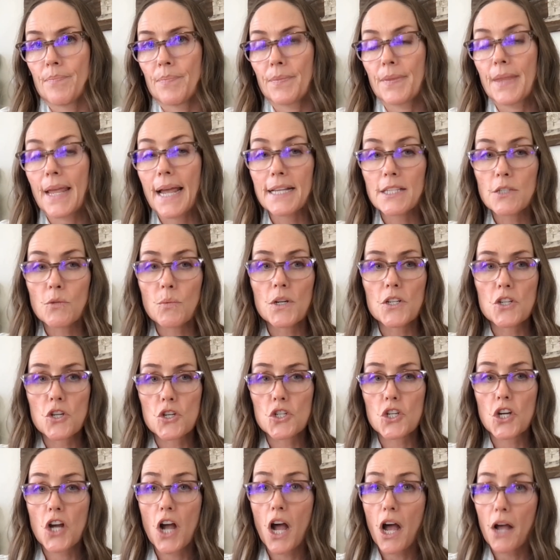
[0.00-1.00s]
That's what
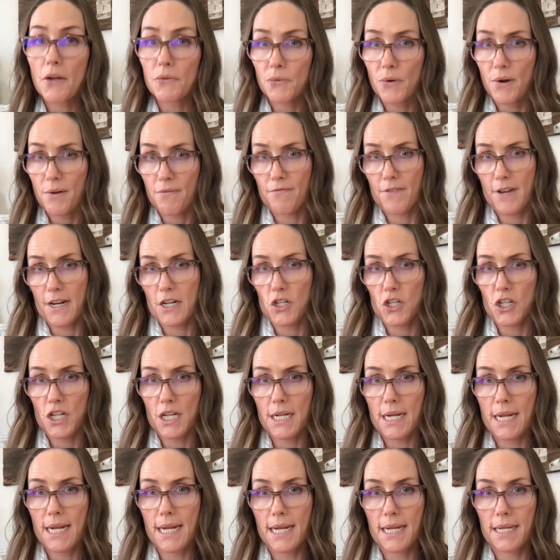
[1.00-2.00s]
genre
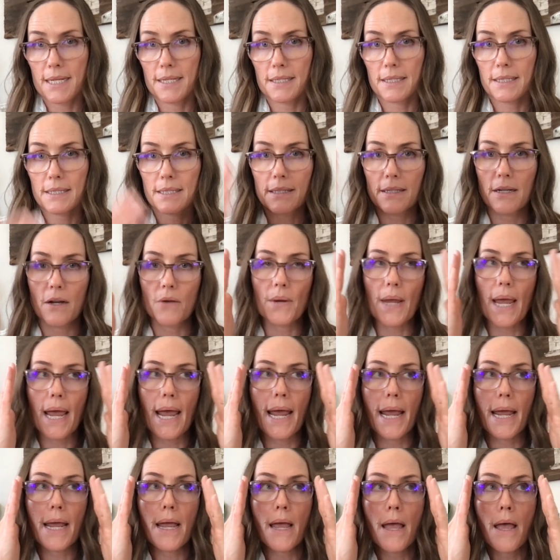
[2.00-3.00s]
fiction is,
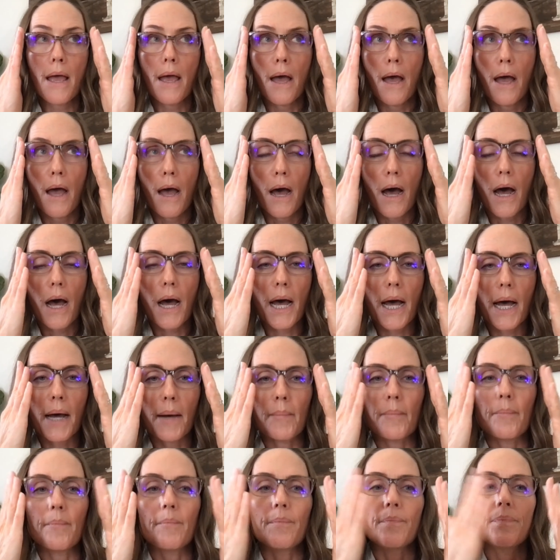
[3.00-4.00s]
okay?
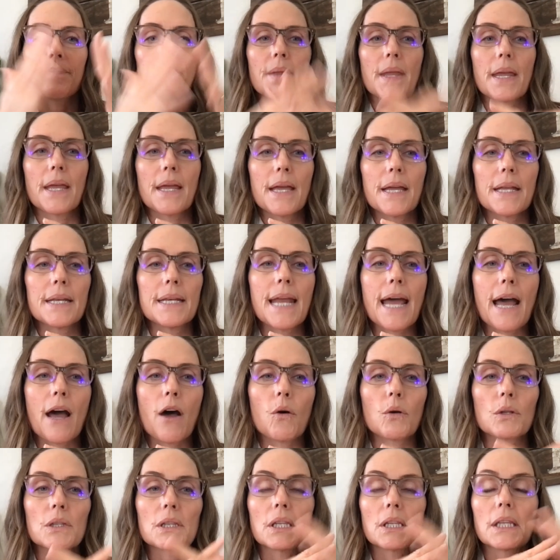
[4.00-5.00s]
Um,
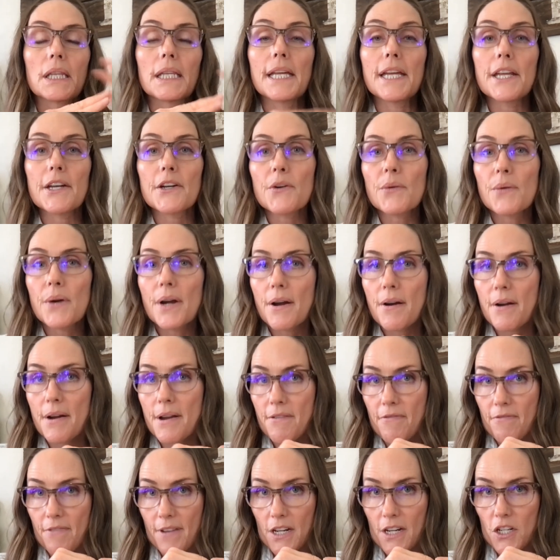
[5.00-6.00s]
Now, literary
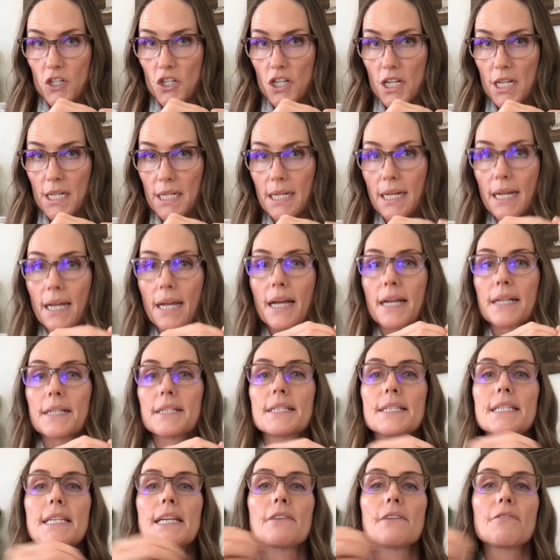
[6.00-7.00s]
fiction
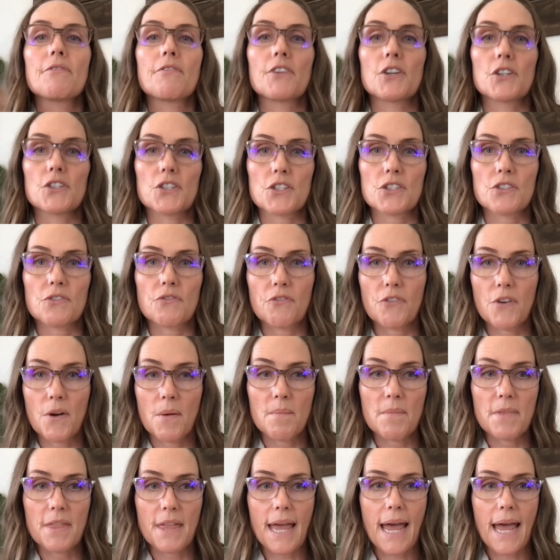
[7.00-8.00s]
differs
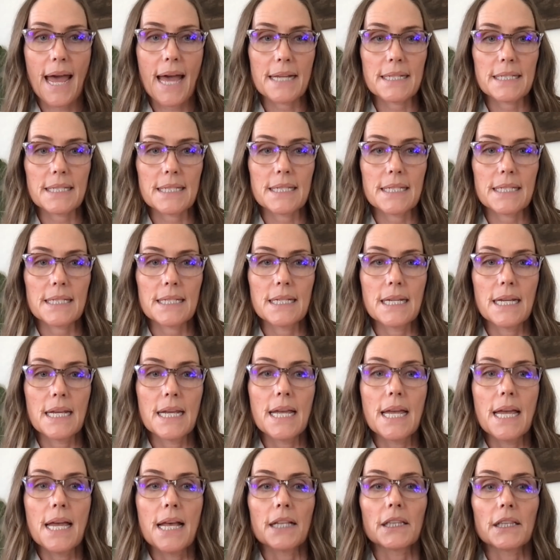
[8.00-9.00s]
from that.
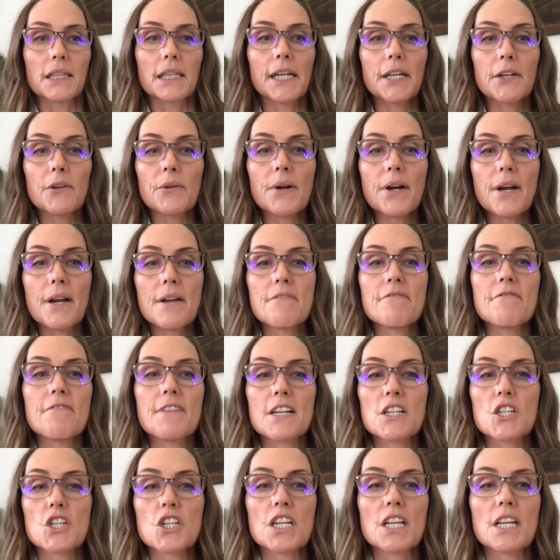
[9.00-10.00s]
Literary
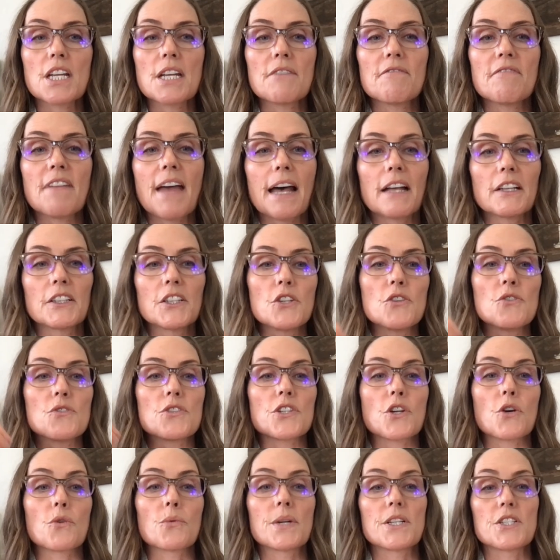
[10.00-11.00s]
fiction
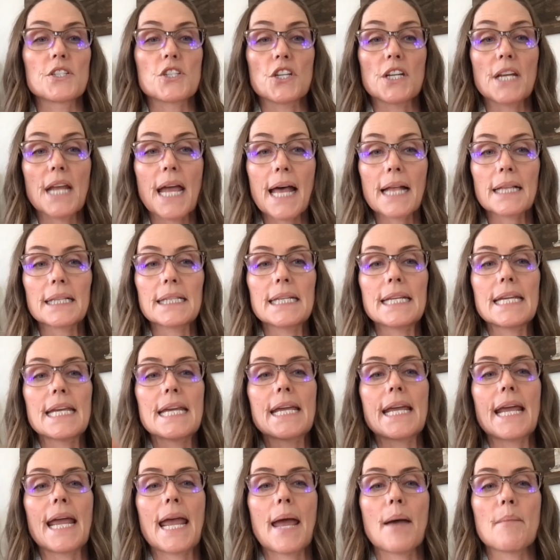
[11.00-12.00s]
values
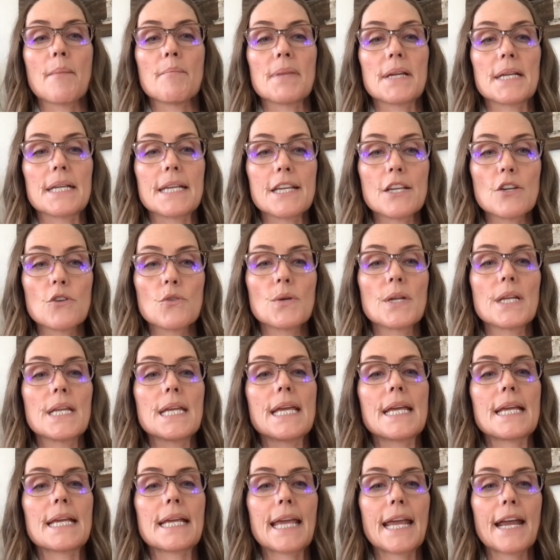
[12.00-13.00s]
originality,
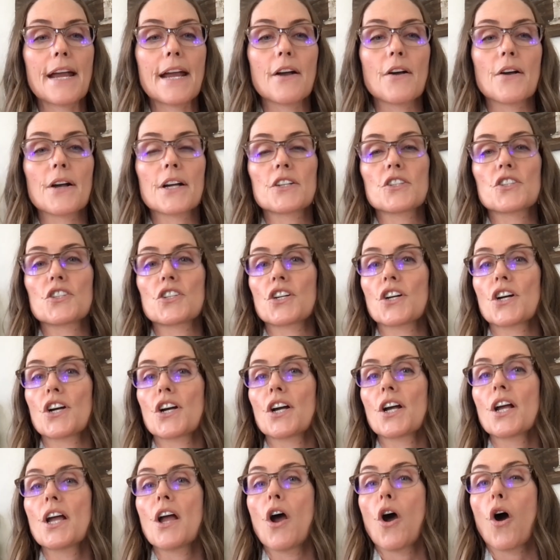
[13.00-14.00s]
ambiguity,
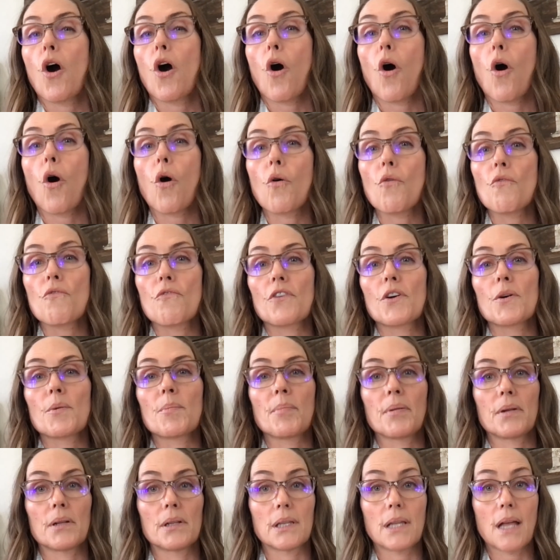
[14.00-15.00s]
character over
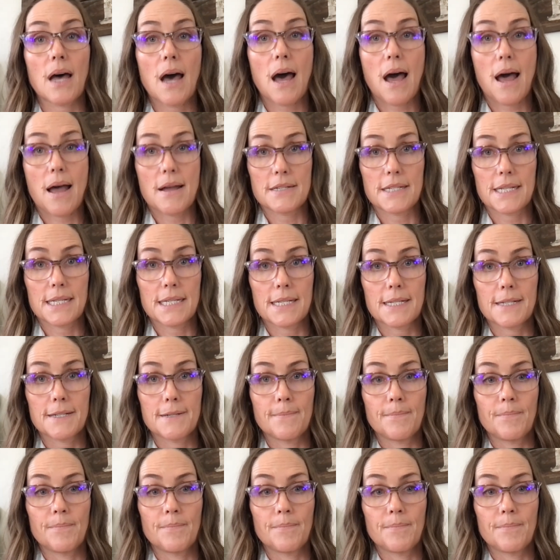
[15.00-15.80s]
plot.